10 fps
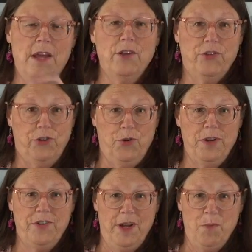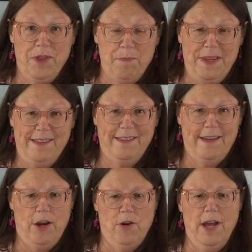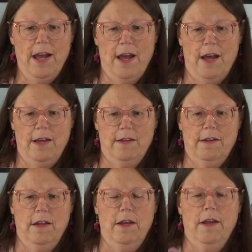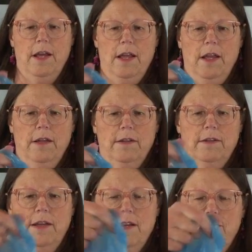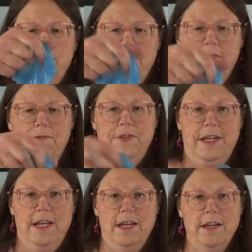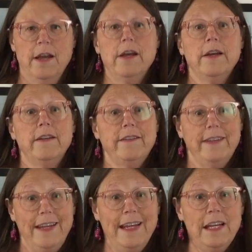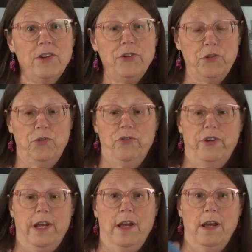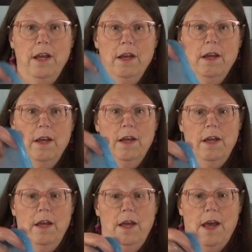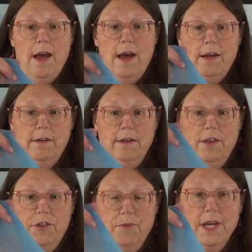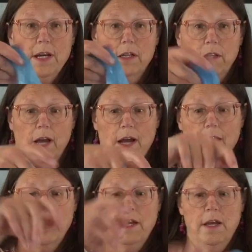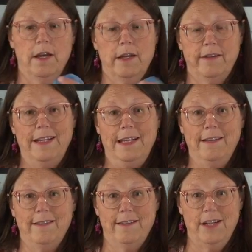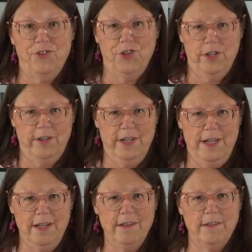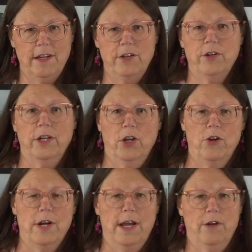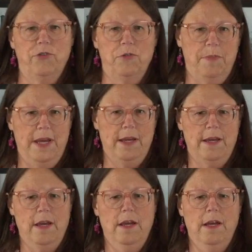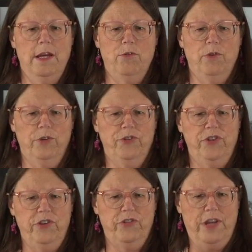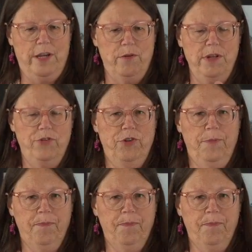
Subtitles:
Story time with Miss Sarah at 10:15. Teen Tuesday at 3 o'clock. Teens Teaching Teens, and you can learn how to make a grilled cheese sandwich.